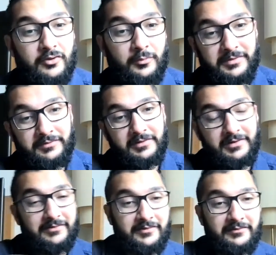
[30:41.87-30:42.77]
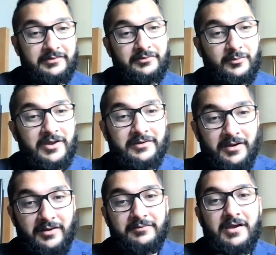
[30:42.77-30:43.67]
though, but the consistent thread
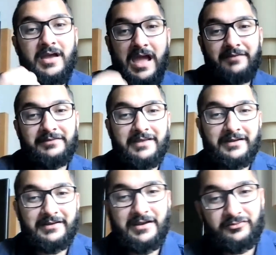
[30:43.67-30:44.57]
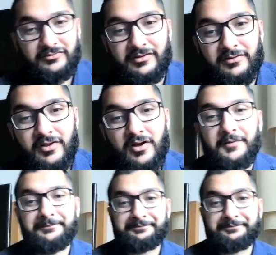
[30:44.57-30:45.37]
of having that connection to Allah.